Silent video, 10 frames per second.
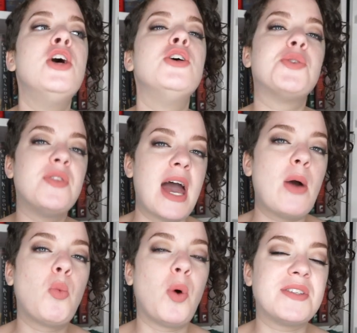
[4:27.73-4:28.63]
So
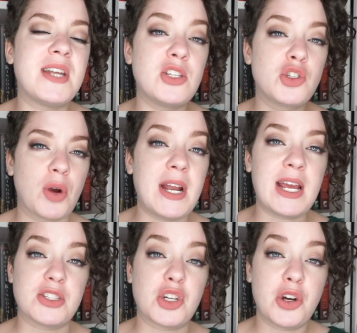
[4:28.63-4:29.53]
that wasn't as grating
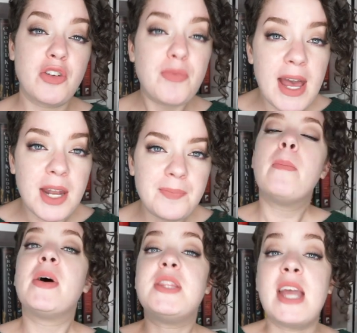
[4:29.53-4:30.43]
as it could have been.
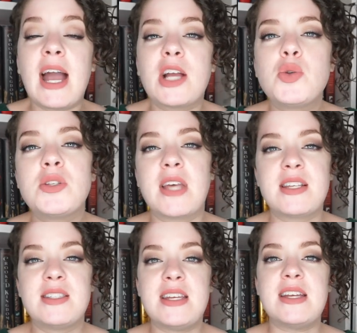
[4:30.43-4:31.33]
But the actual
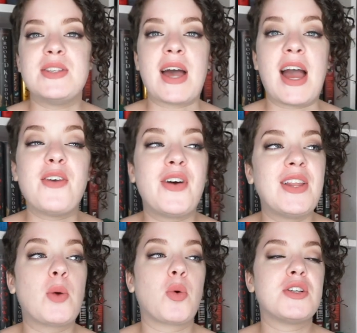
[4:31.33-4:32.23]
sex scenes I felt
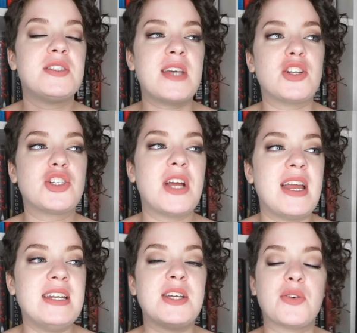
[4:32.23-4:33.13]
like were such
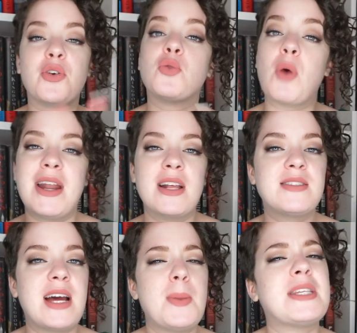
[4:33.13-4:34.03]
a different writing
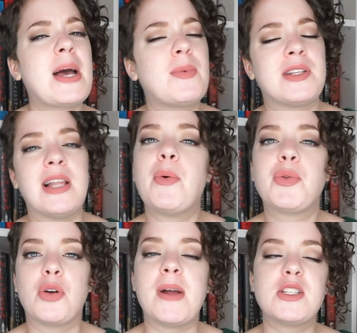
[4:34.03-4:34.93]
style. And this happens a lot with
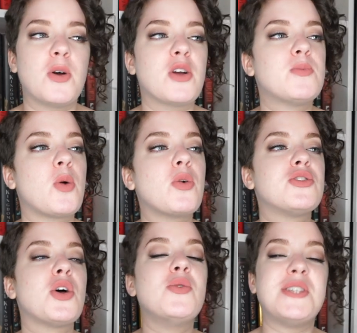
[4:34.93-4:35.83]
romance books, but we're
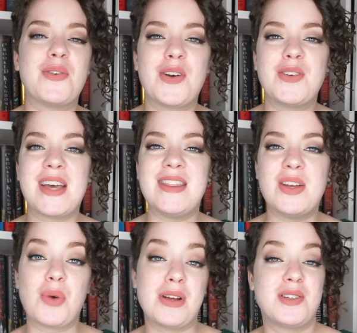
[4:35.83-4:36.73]
so different than
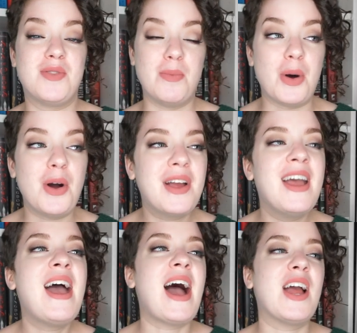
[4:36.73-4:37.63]
the rest of the book.
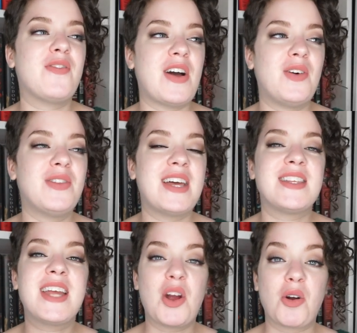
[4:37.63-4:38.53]
I found that the
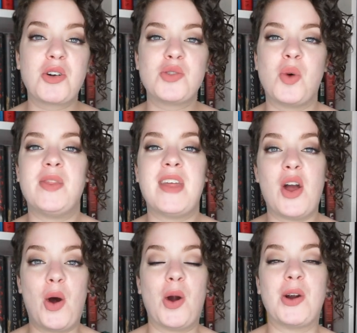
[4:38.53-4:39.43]
characters, when they
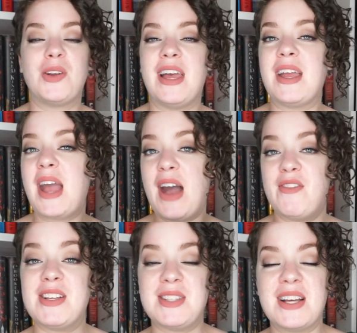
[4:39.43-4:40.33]
are like
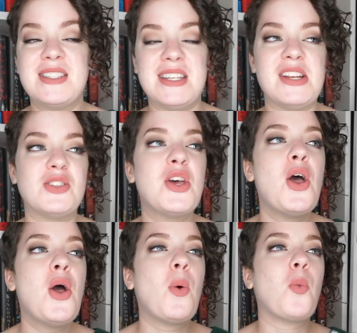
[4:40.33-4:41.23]
having sex scenes,
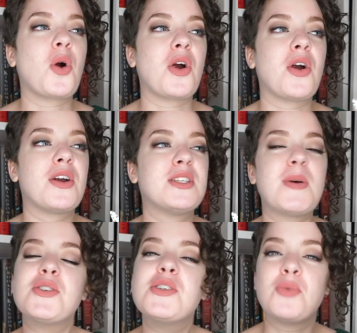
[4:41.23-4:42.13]
were,
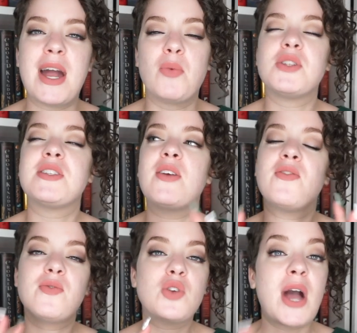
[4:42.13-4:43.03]
especially Red, was like
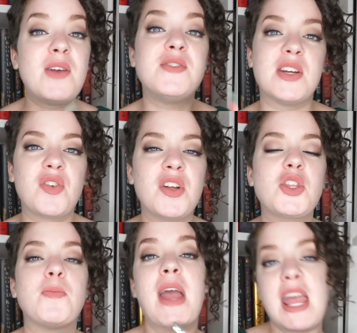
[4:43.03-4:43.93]
kind of different. Like
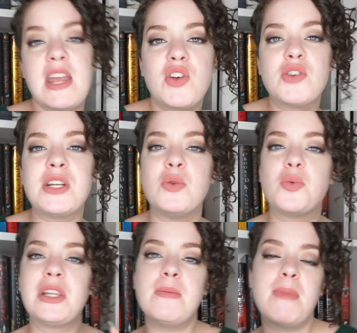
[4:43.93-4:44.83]
their behavior didn't
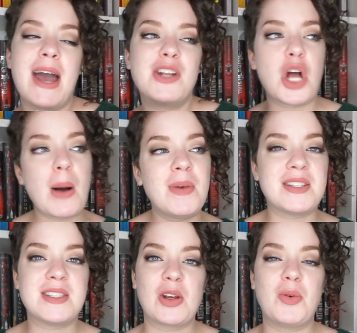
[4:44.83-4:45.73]
really match up
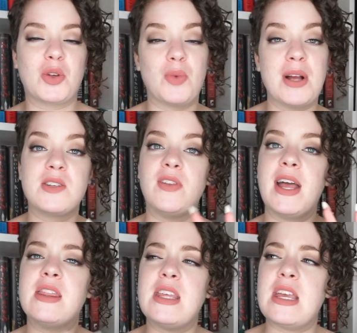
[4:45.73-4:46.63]
necessarily with the rest of
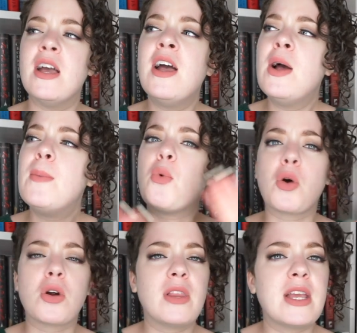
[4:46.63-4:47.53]
like the
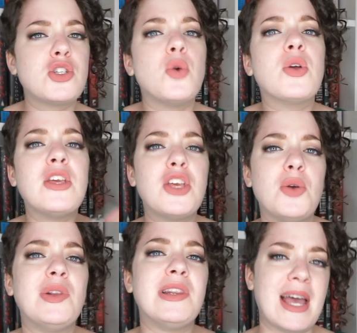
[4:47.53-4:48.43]
more like jokey,
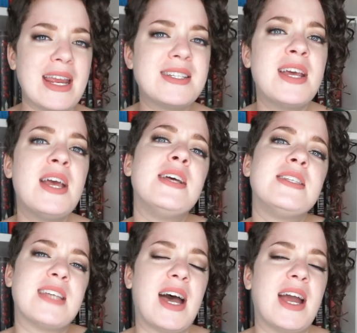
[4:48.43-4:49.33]
cute, light
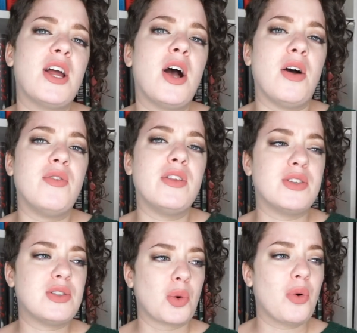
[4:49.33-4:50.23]
side of the
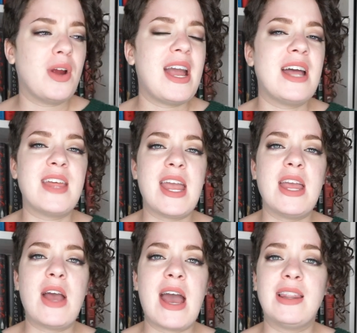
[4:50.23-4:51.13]
story. And
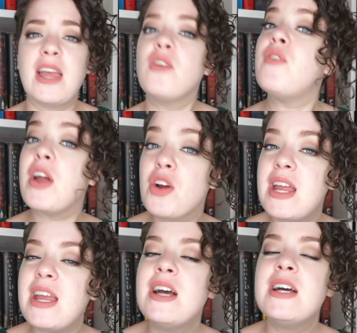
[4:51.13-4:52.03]
they had like
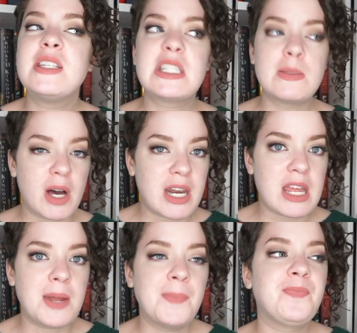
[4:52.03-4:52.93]
very
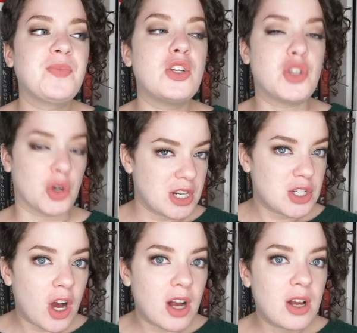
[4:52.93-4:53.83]
smutty, dirty
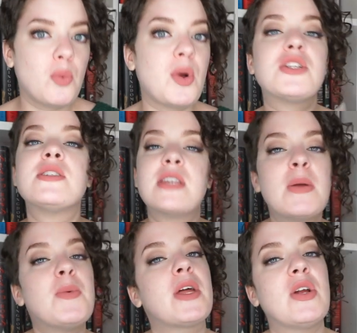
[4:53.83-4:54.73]
talk, which some
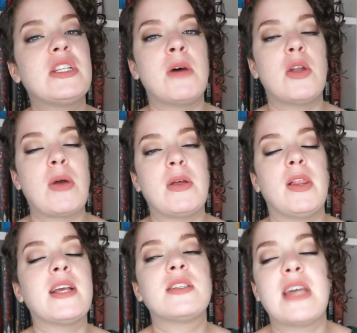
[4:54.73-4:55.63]
people that read smut might be
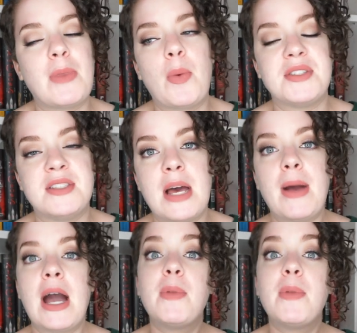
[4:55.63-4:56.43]
like, Sam, that wasn't that bad.